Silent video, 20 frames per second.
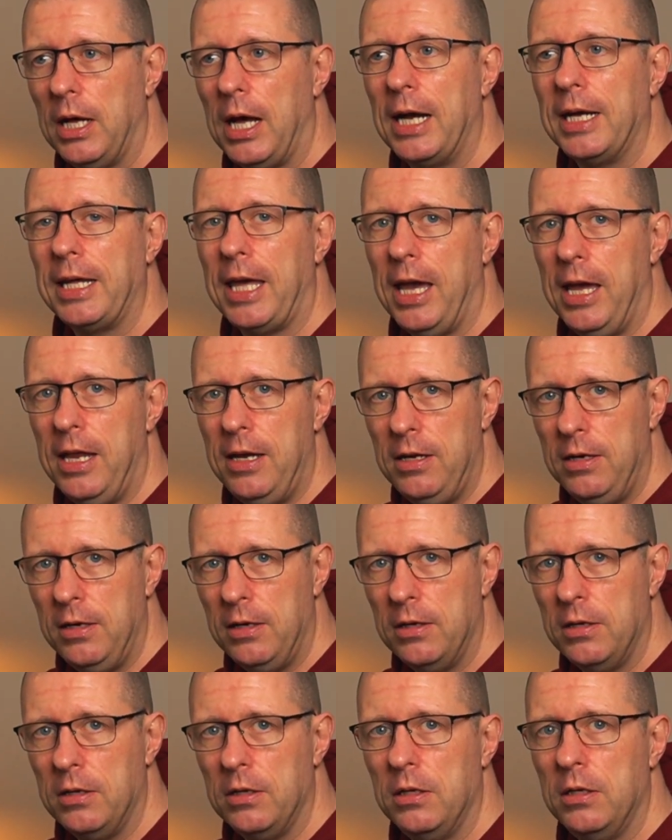again,
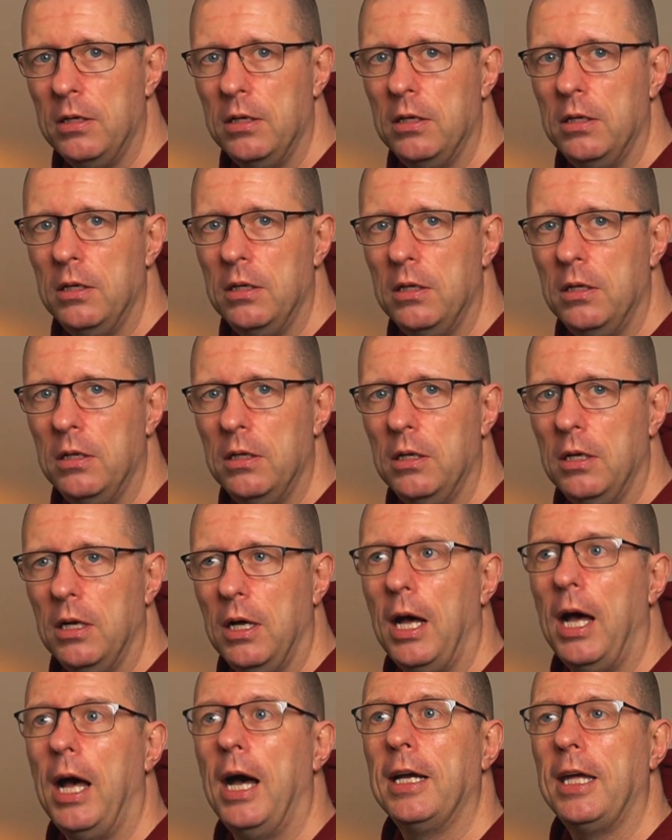
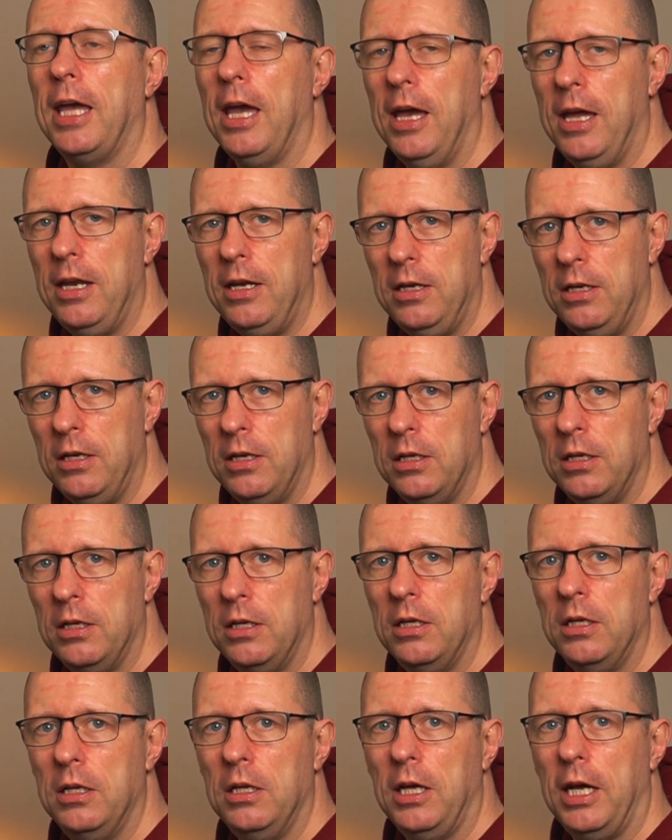
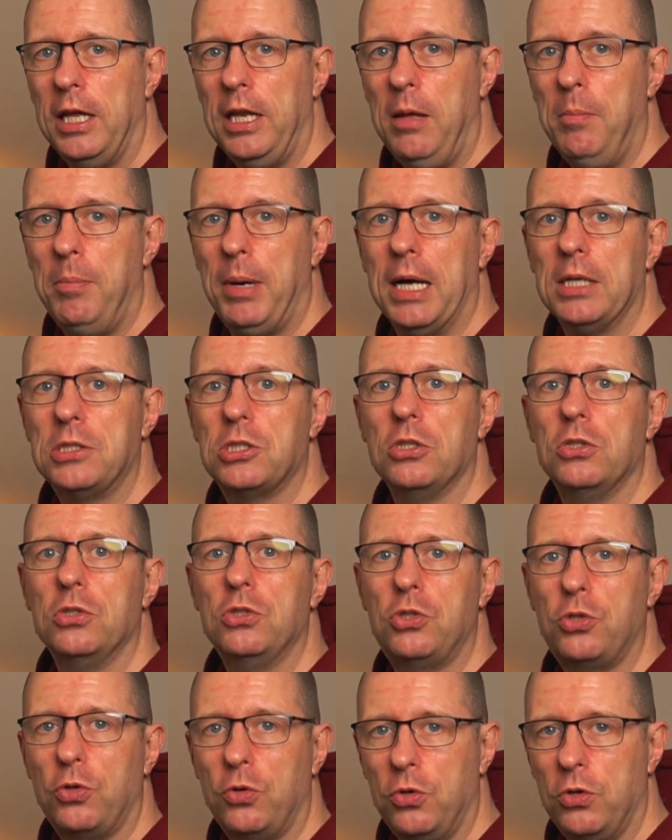again, and then pattern
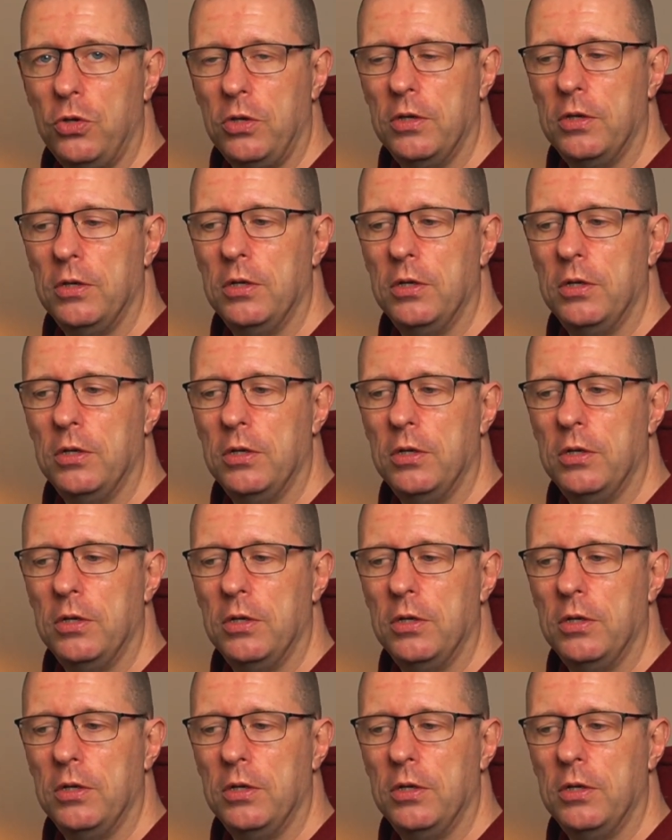two.